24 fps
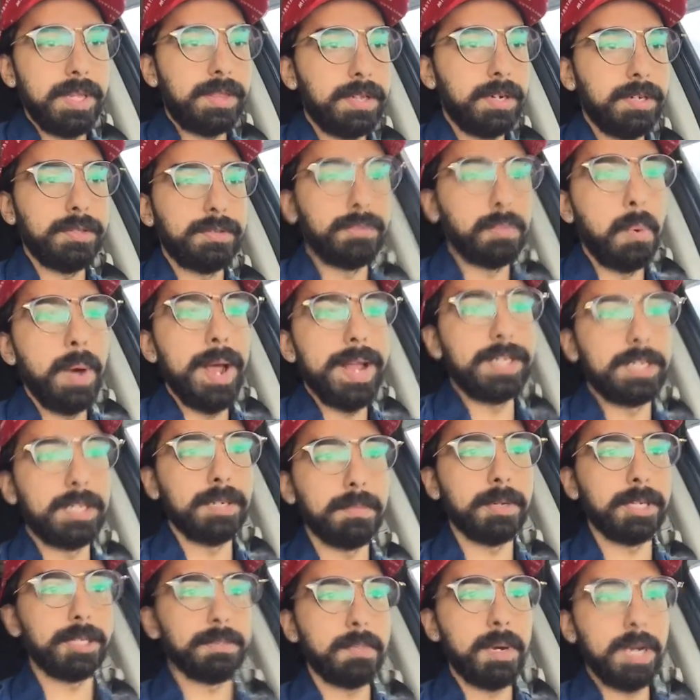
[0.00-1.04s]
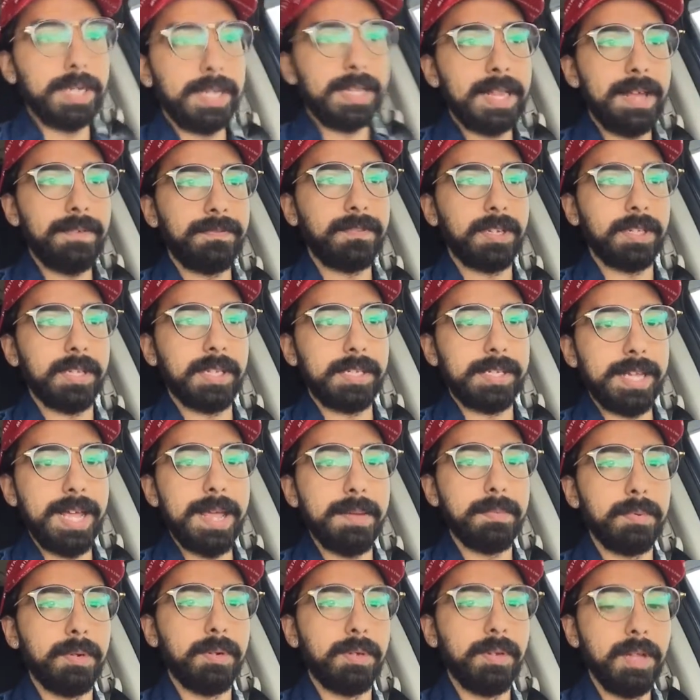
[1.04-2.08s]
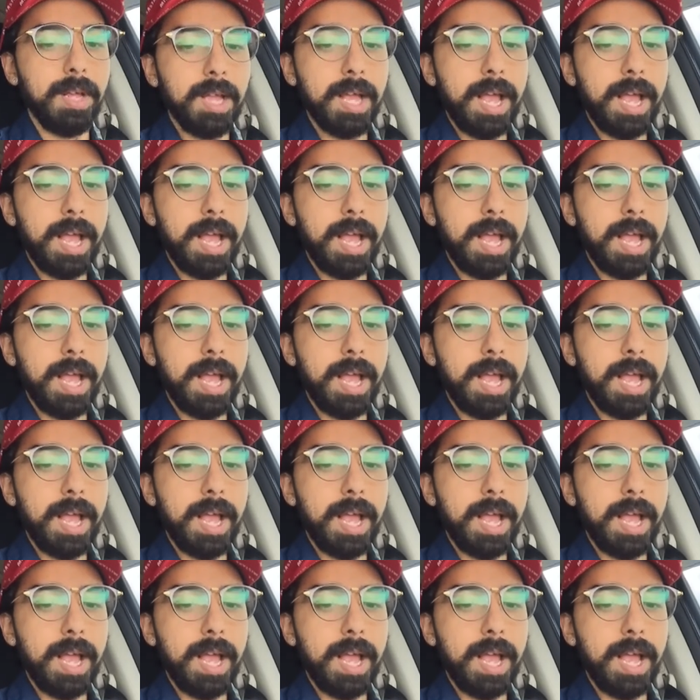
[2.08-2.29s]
there's way too much money left on the table,